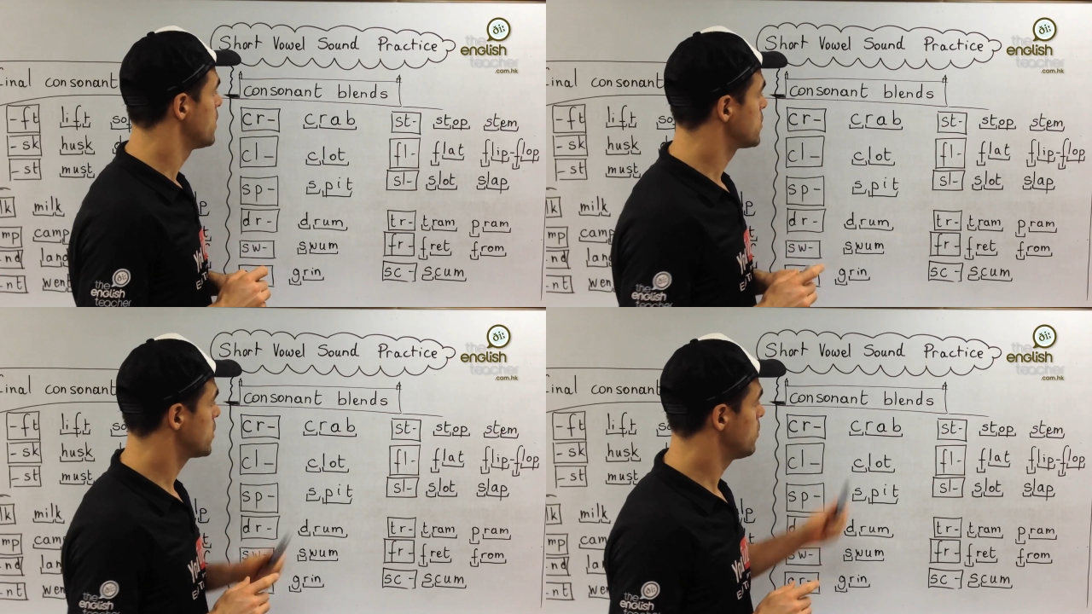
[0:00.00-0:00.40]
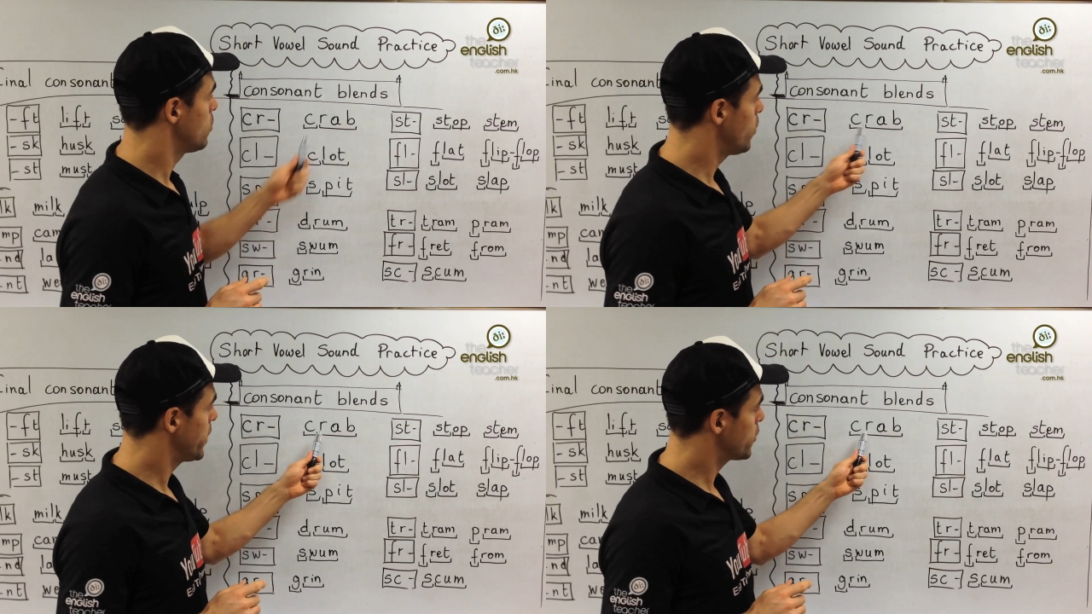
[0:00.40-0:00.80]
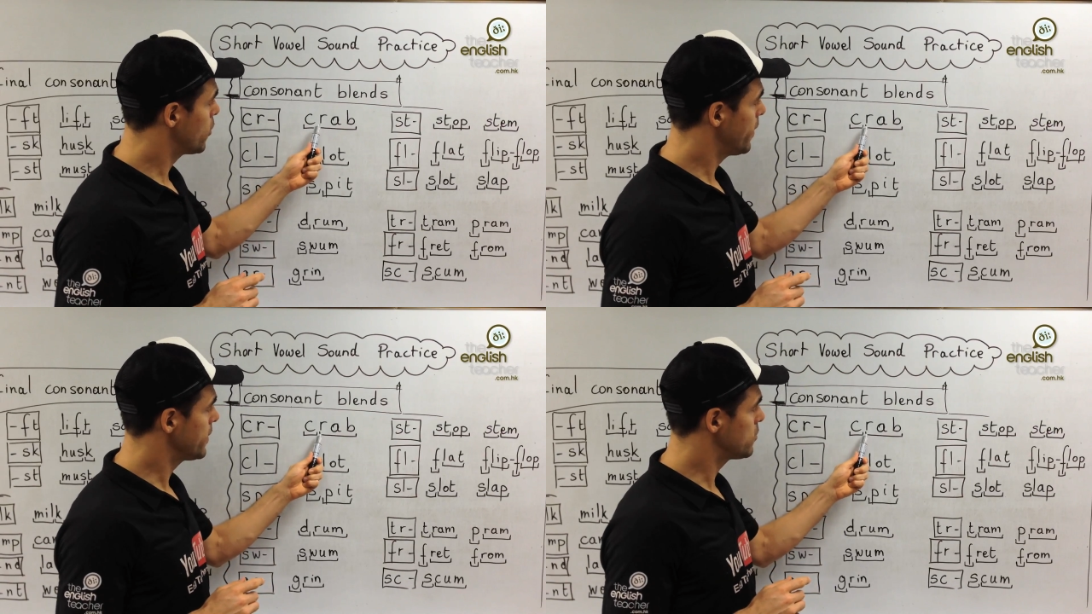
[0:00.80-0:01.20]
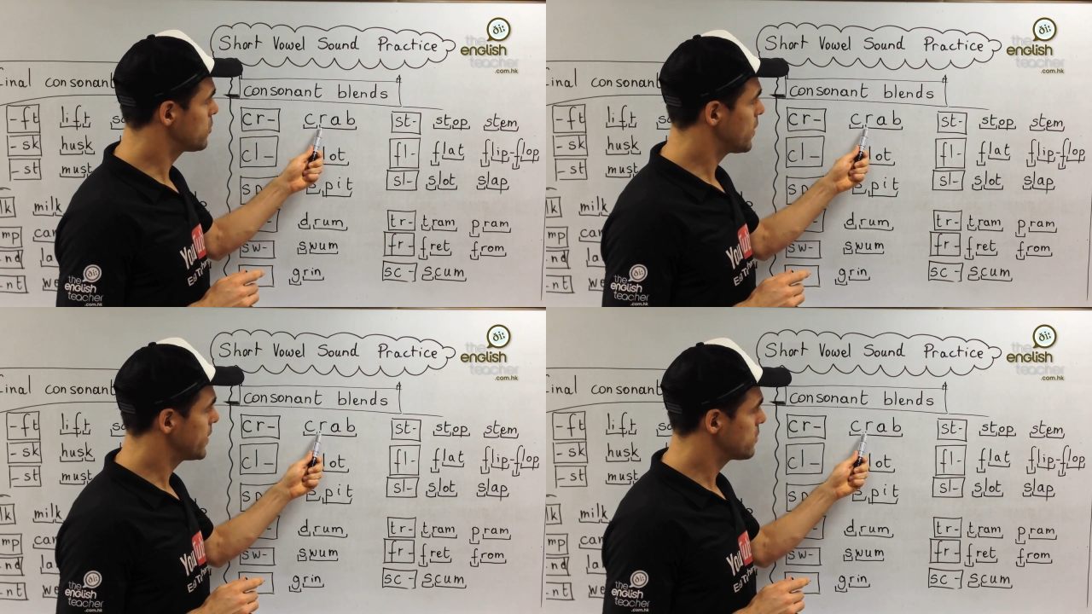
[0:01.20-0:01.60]
So we are going to
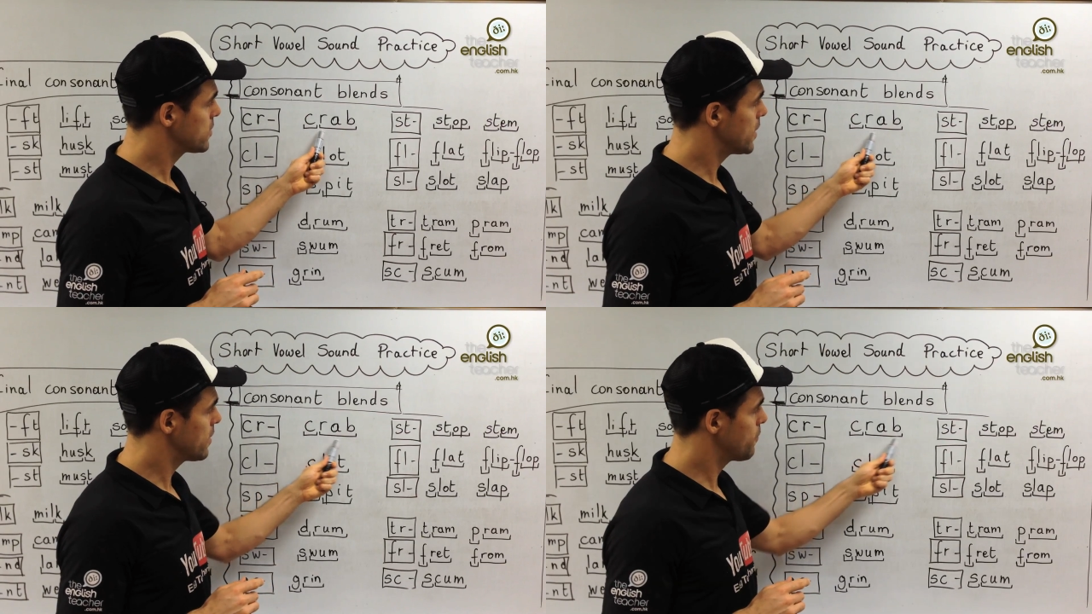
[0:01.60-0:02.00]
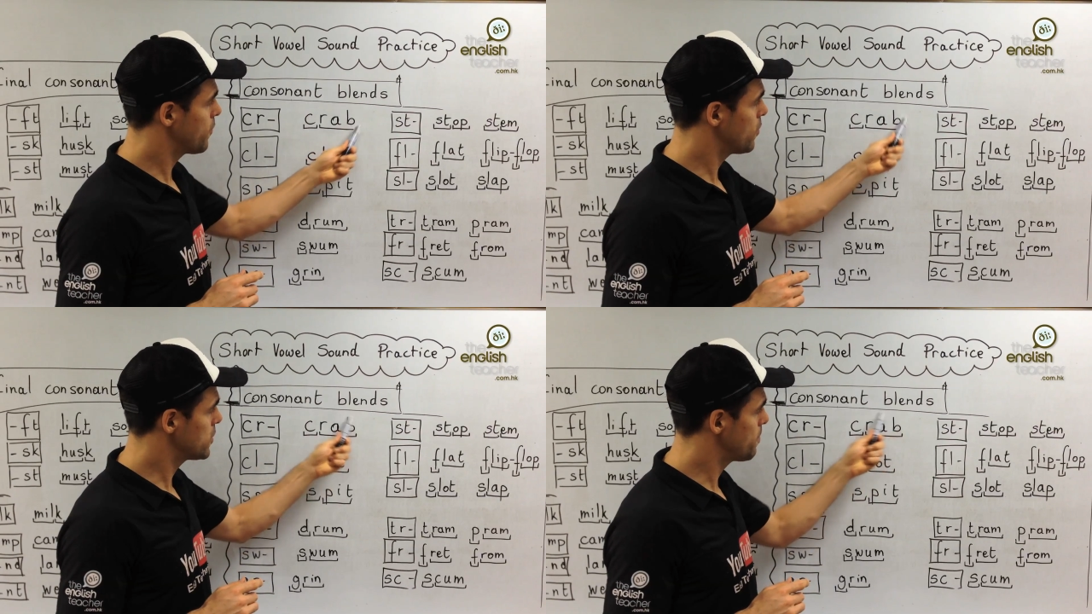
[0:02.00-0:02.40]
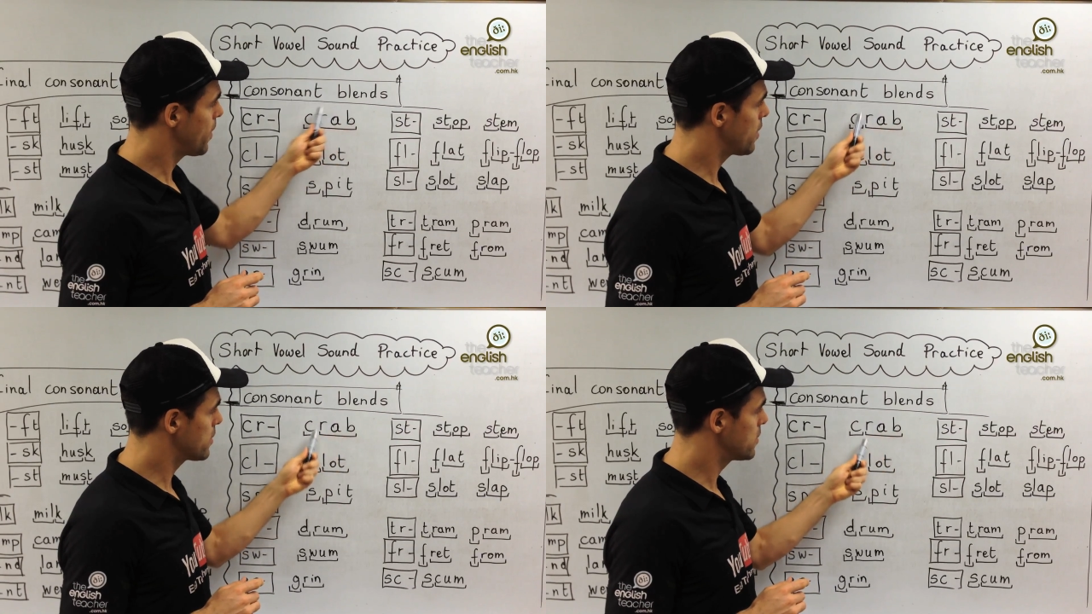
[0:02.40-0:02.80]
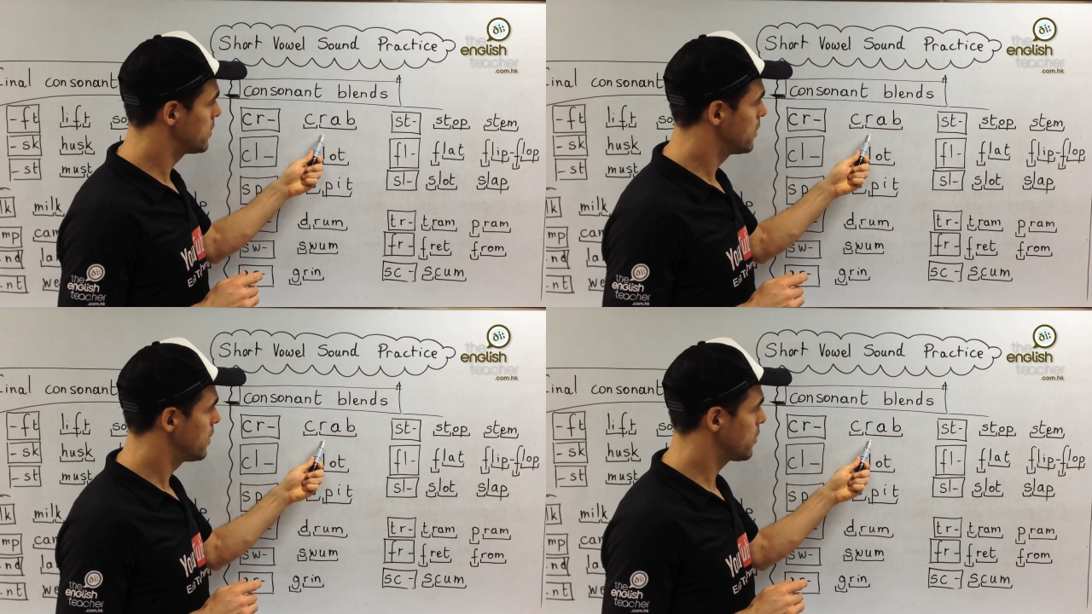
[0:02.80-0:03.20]
try to say the first part,
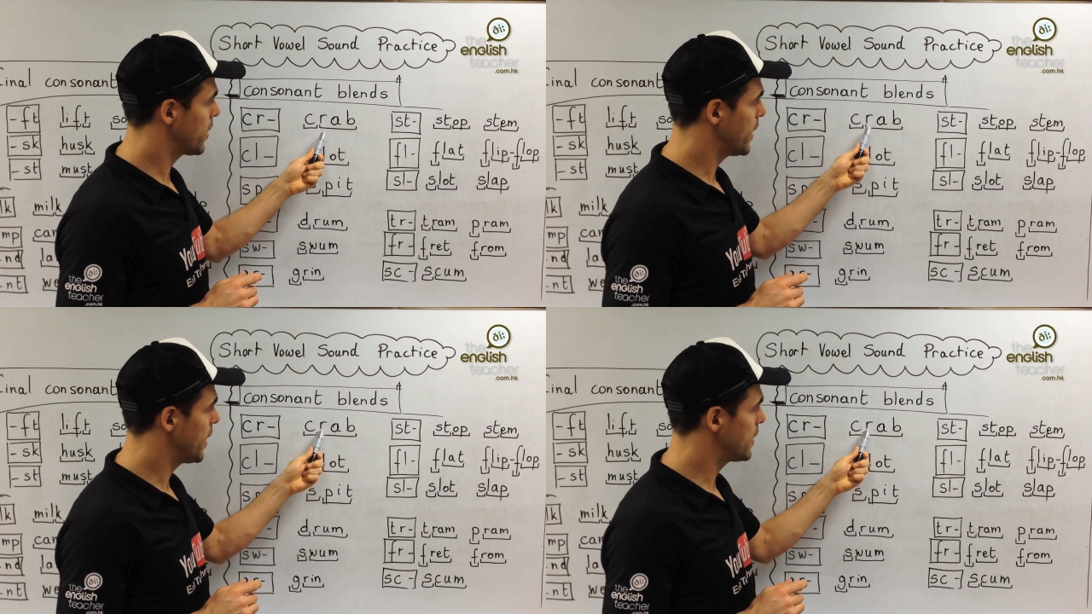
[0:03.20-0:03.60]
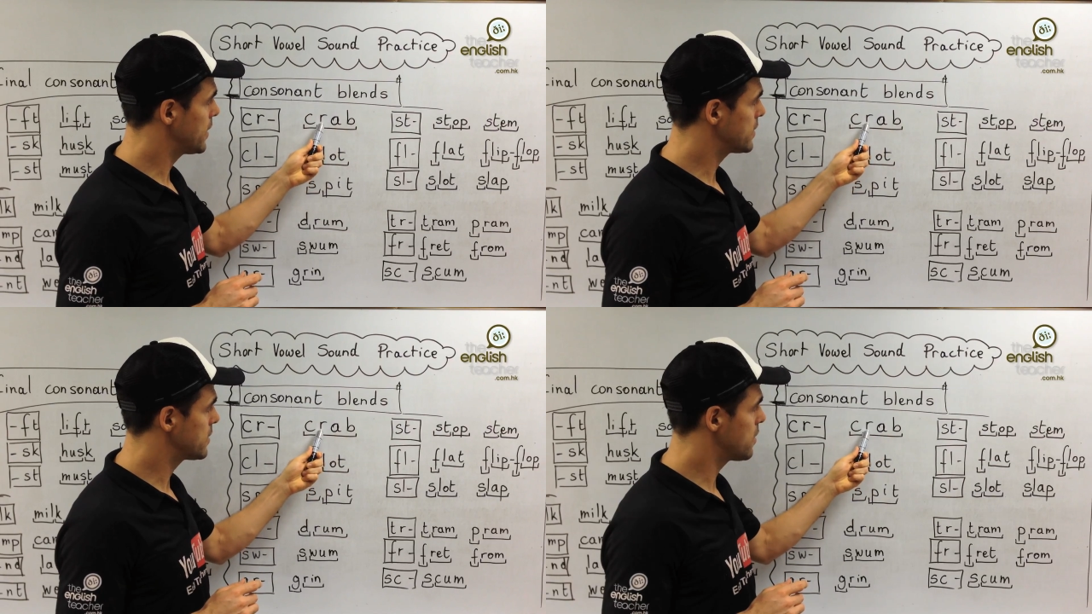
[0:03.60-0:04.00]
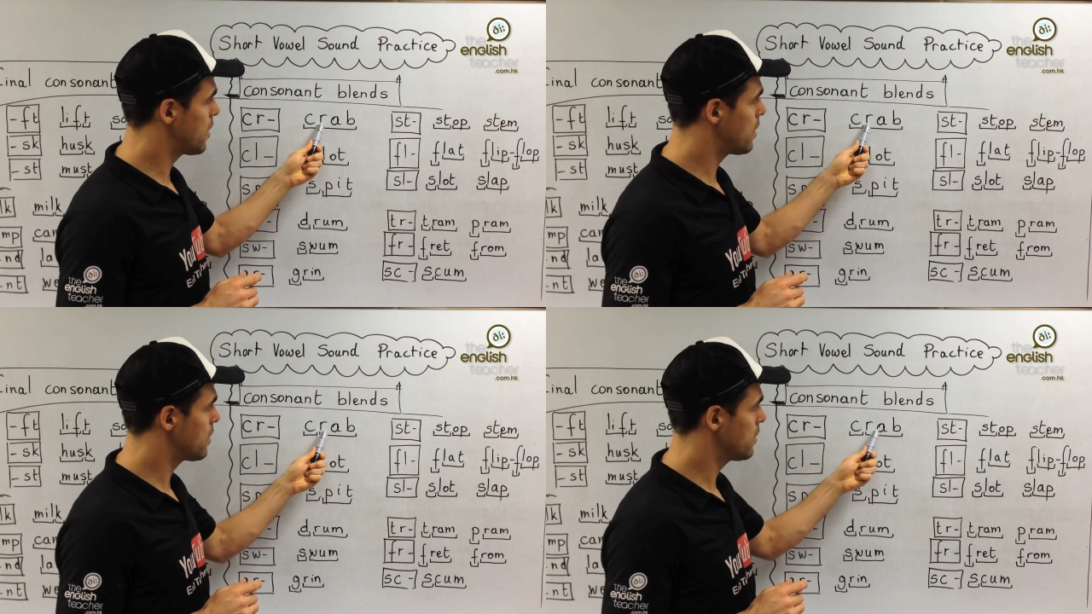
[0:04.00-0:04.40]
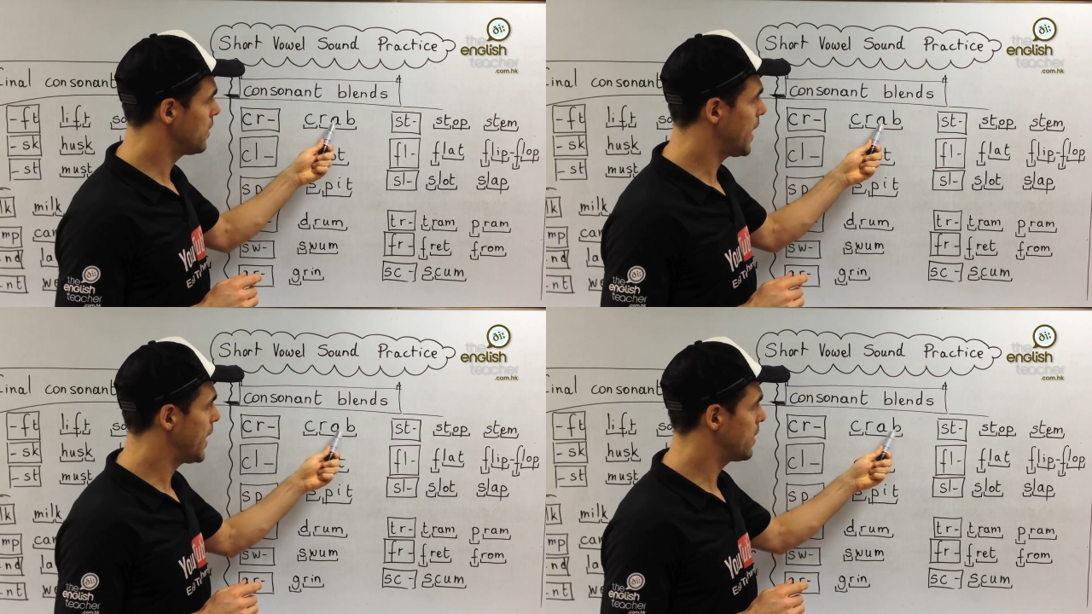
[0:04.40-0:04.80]
okay, and that's an R,
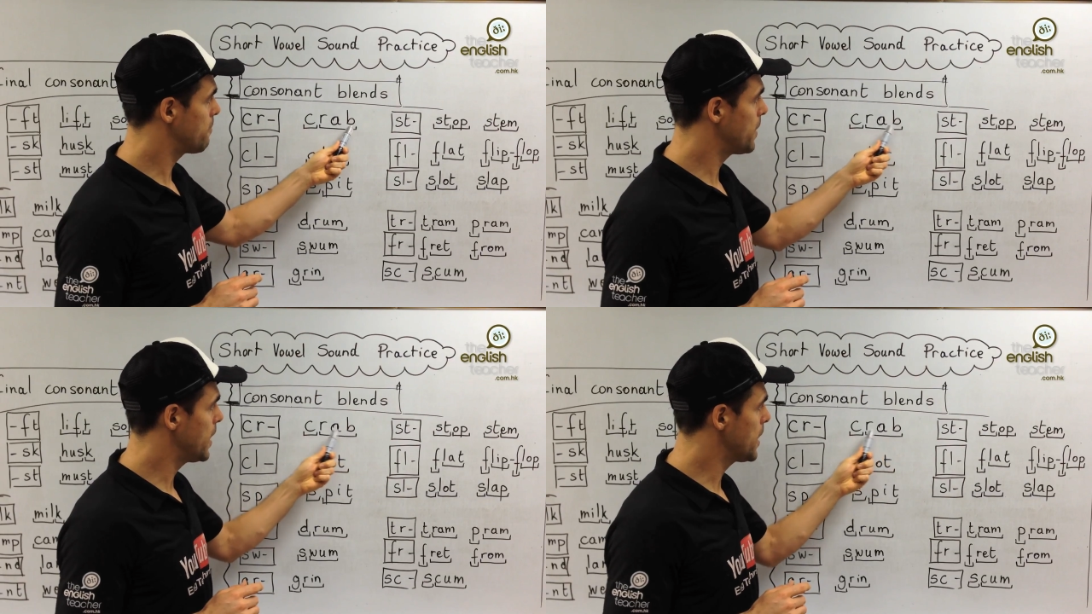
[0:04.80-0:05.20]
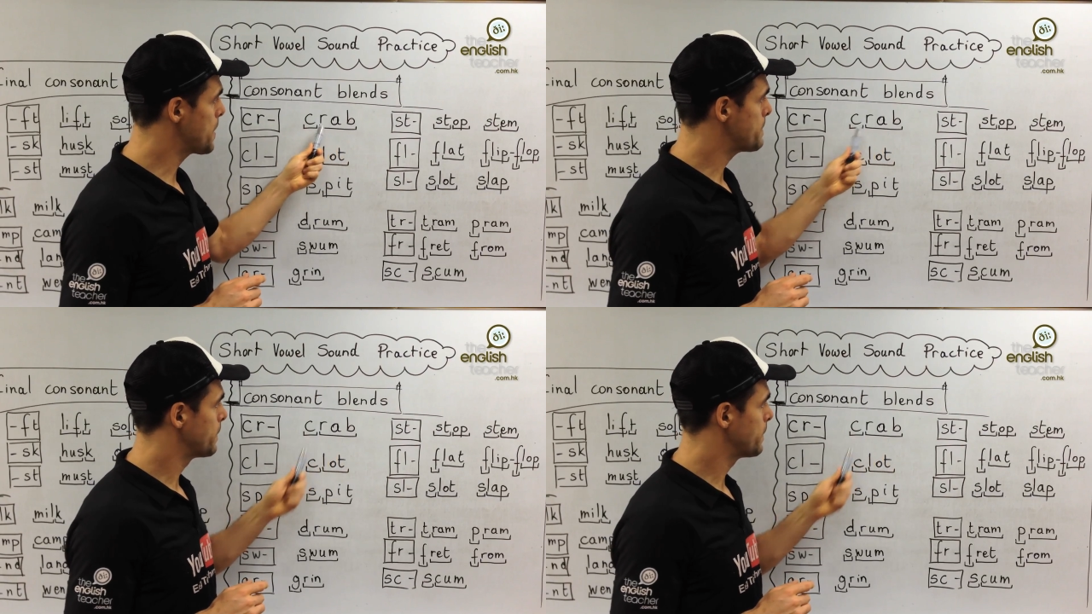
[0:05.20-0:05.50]
an A and a B.